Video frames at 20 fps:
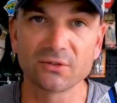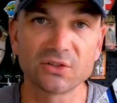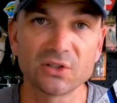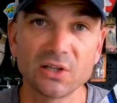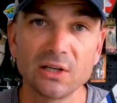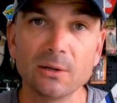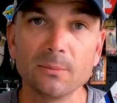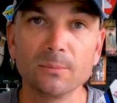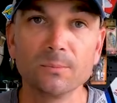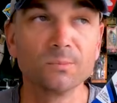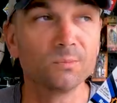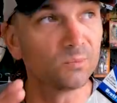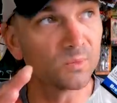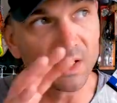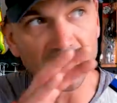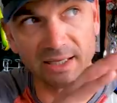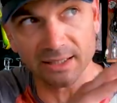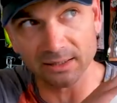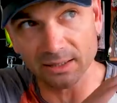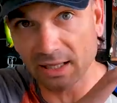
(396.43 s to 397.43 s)
I've seen them
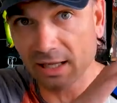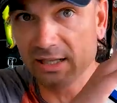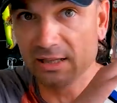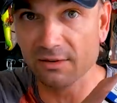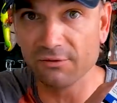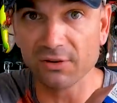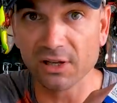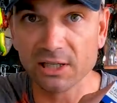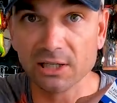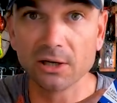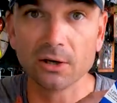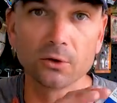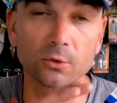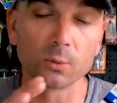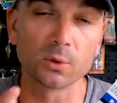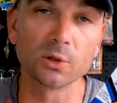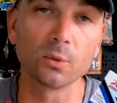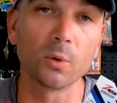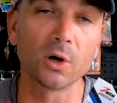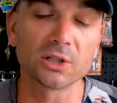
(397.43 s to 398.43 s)
like in the
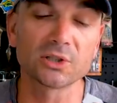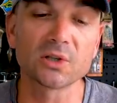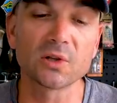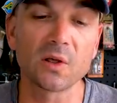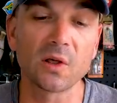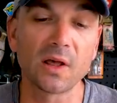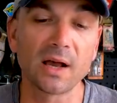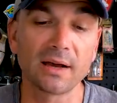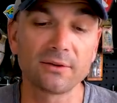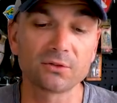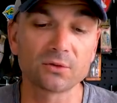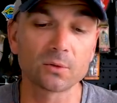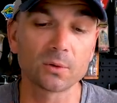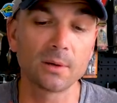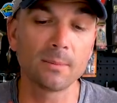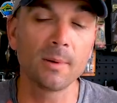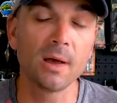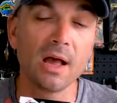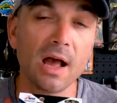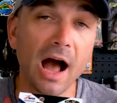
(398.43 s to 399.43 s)
videos when you're watching the live
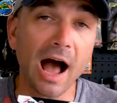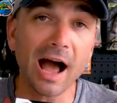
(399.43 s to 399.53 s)
stream.